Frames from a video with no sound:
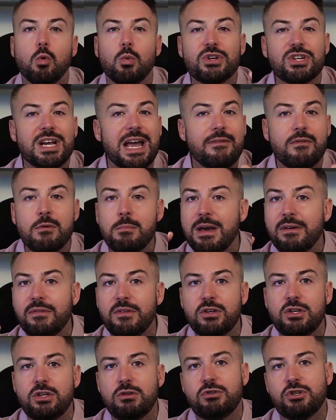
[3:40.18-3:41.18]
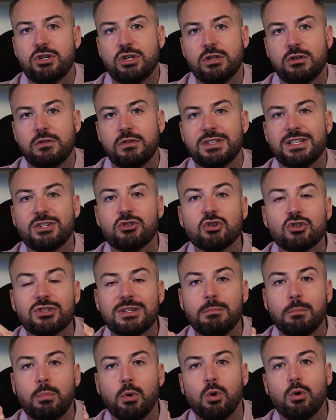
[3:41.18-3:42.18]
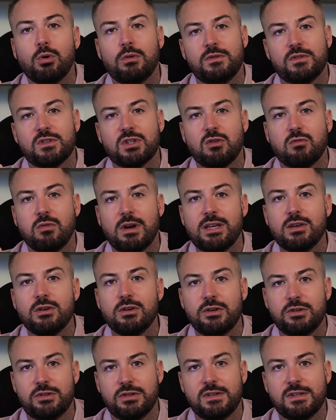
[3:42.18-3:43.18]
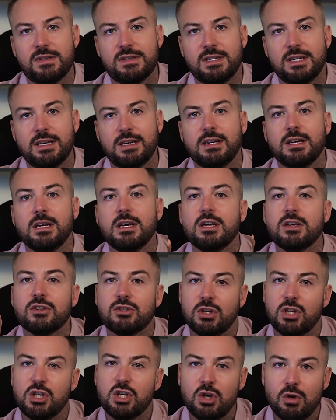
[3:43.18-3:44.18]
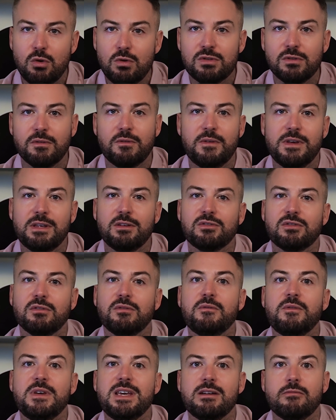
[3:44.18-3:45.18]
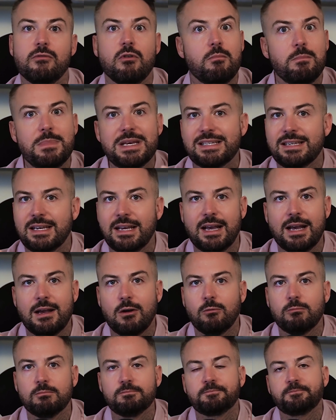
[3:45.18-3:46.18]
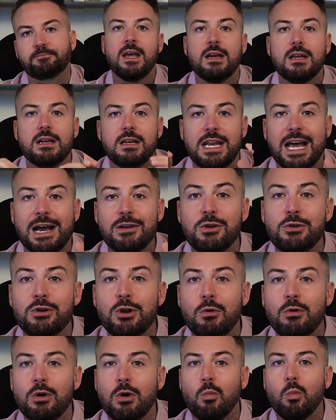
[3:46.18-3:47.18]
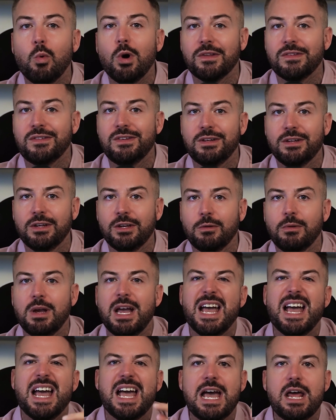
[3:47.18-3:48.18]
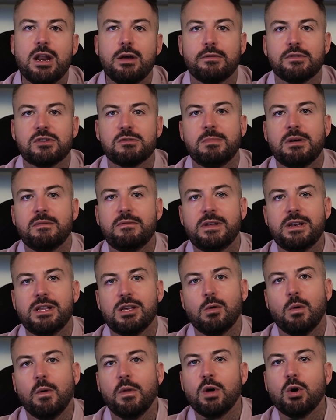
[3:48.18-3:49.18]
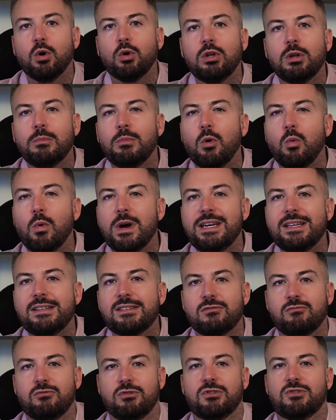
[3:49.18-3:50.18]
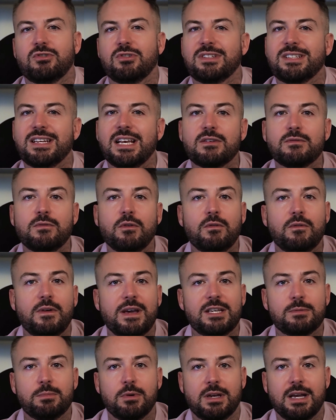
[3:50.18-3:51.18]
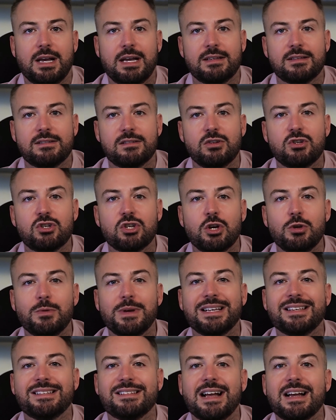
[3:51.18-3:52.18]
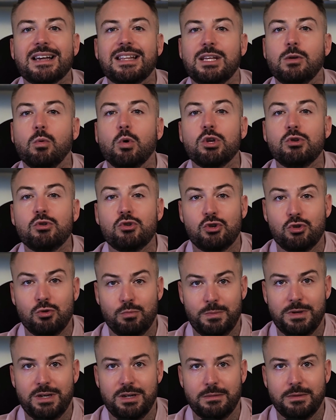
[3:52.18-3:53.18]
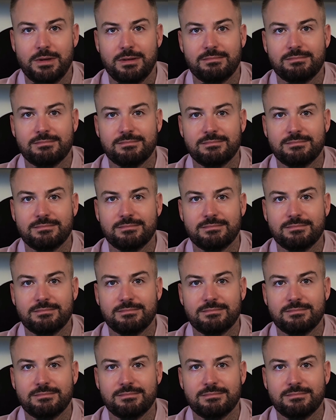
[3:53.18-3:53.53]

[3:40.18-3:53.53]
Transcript: Whichever method you choose, it's just important to create urgency so the user feels the fear of missing out. Now you know not what to do, head over to my video on the ultimate way to run successful Facebook ads to show you exactly what you should be doing.